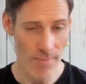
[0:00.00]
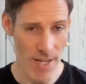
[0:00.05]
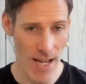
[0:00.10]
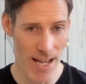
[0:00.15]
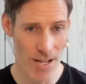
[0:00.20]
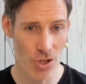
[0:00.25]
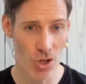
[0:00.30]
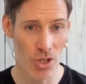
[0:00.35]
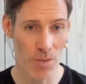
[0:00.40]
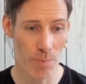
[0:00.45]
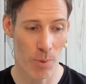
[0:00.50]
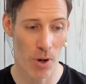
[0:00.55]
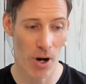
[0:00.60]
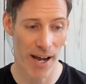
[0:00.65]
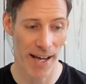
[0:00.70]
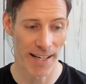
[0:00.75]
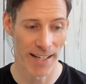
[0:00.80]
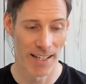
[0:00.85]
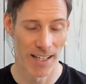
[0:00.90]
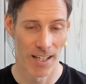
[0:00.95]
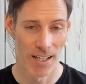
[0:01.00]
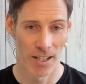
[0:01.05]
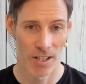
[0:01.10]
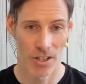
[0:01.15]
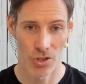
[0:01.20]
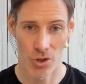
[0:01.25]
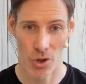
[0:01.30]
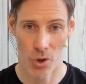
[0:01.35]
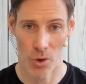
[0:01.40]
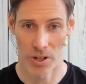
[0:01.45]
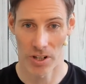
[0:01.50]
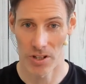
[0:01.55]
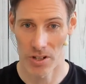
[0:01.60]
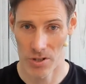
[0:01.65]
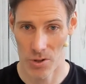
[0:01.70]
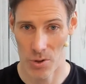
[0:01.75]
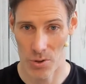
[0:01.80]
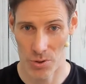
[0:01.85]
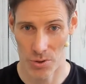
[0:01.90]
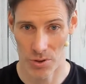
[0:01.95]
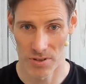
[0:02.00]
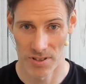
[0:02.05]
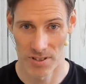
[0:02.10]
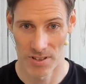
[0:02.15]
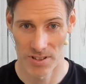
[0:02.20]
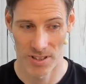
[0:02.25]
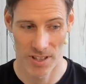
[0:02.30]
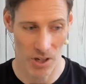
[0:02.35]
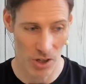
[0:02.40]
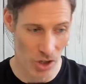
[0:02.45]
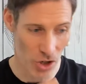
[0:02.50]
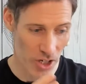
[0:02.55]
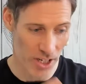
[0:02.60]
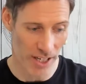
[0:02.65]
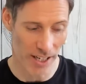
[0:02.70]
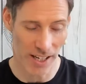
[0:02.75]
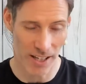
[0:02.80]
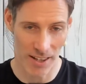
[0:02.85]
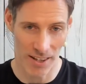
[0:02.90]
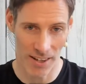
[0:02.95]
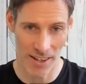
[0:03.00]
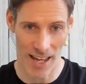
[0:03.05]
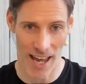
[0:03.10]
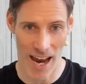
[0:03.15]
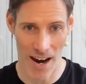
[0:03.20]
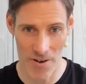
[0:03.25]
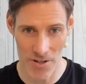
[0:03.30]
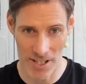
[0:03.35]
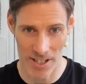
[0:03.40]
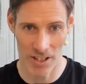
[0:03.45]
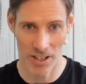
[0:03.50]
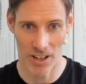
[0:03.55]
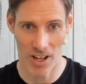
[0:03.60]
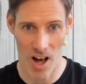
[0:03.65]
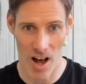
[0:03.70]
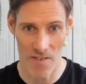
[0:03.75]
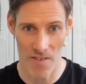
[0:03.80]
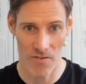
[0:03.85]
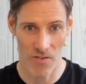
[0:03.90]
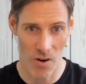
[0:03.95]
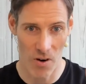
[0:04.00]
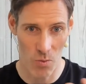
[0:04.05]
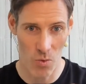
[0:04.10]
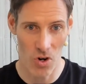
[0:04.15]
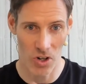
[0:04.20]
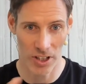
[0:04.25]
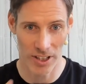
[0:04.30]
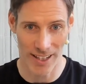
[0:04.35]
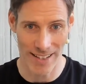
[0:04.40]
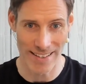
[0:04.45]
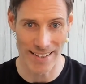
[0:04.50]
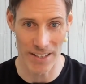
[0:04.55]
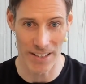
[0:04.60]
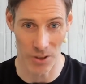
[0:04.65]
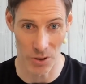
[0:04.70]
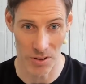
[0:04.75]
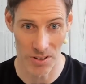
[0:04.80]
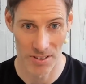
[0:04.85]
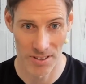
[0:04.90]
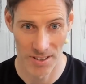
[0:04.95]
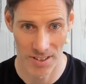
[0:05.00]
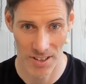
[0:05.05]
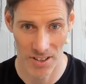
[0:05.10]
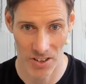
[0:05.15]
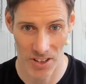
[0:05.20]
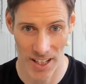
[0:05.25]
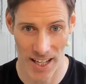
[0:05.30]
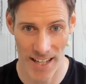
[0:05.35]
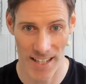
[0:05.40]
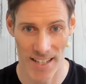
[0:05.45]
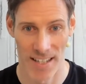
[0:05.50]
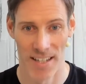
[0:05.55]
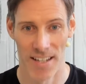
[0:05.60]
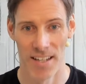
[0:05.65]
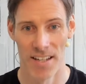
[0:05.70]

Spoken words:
And just by controlling her cortisol, looking at the areas in her life, right, what can I do? Okay.